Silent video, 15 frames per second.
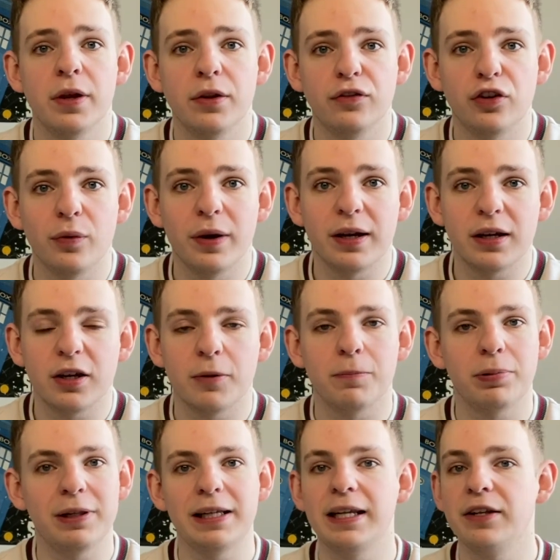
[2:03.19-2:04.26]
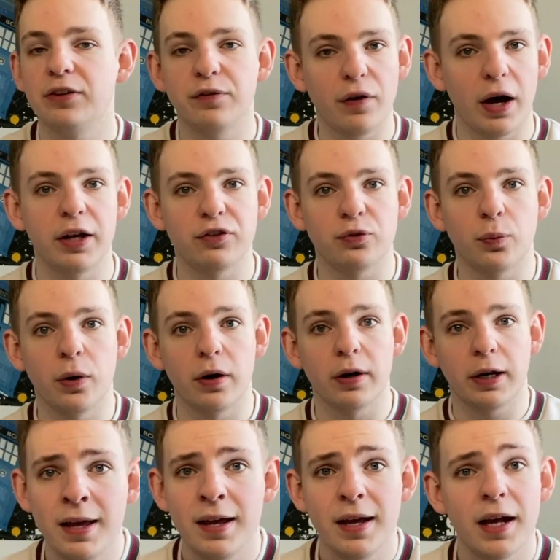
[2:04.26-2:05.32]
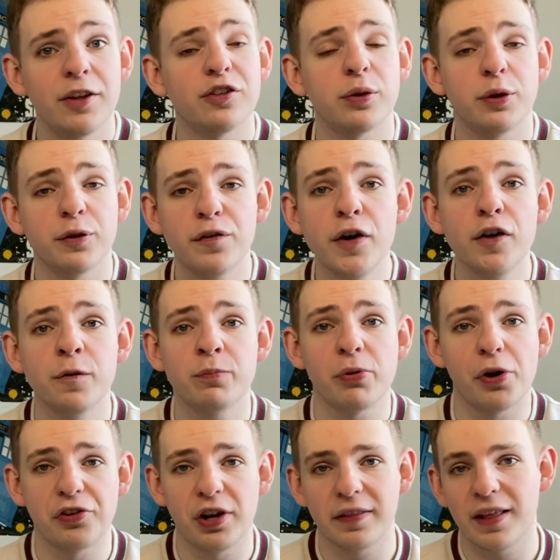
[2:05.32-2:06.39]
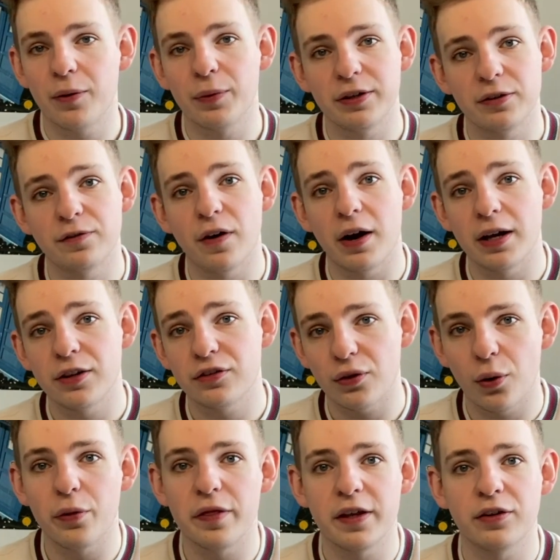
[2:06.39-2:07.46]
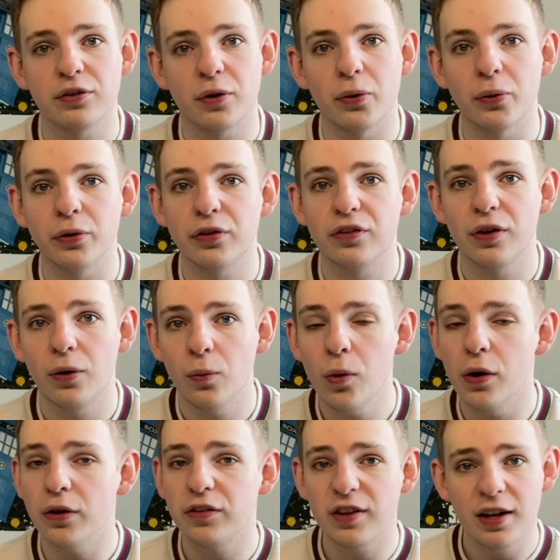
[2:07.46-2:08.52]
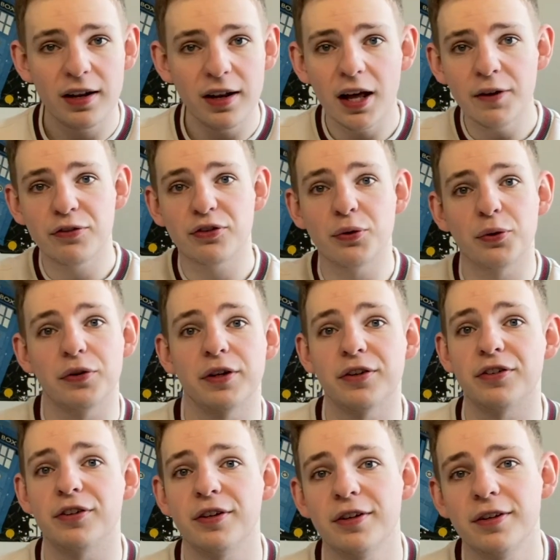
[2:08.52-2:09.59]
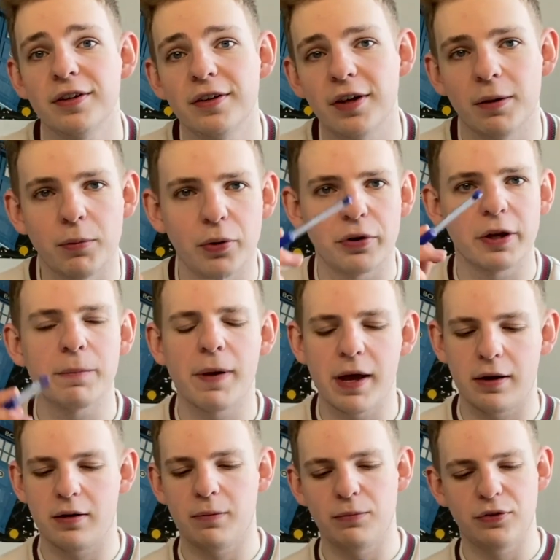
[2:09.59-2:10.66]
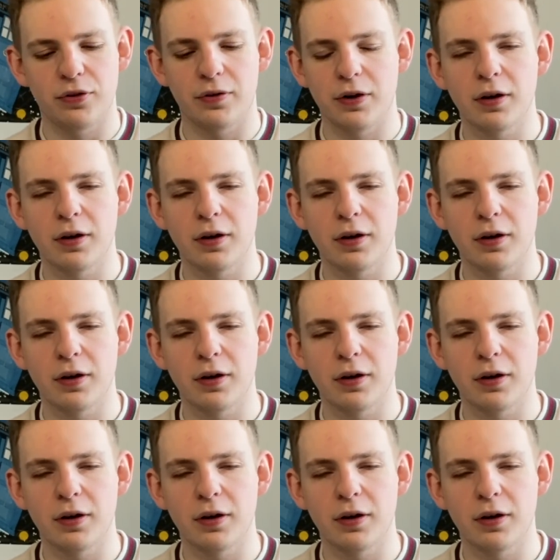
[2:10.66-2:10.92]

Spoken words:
doing completely devised work. And so the first project that we devised on this course was life stories. I'm holding a pen, I'm sorry,